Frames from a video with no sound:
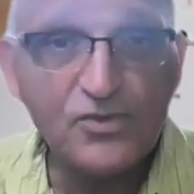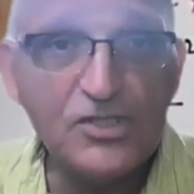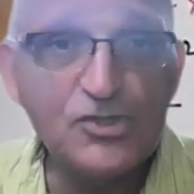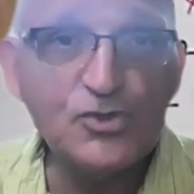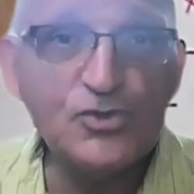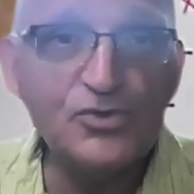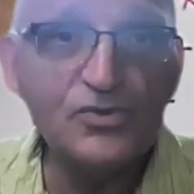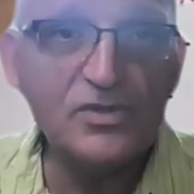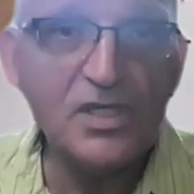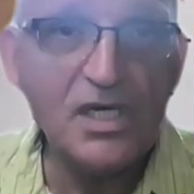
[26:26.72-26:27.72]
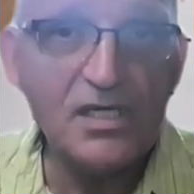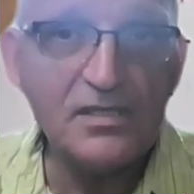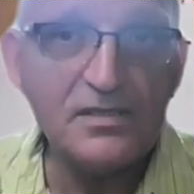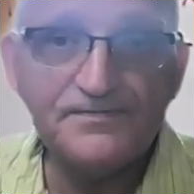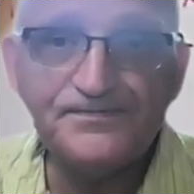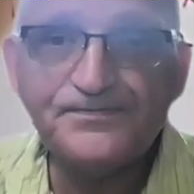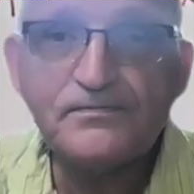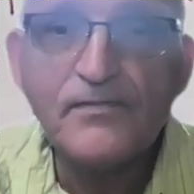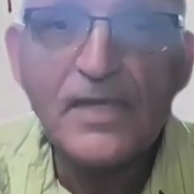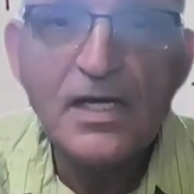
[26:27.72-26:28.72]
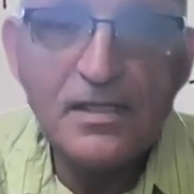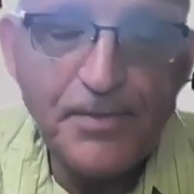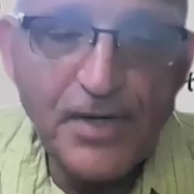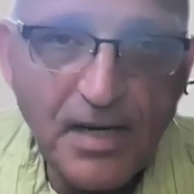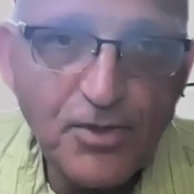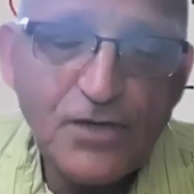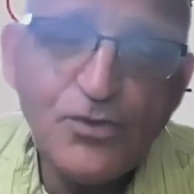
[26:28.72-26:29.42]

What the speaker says: we'll do the parabola,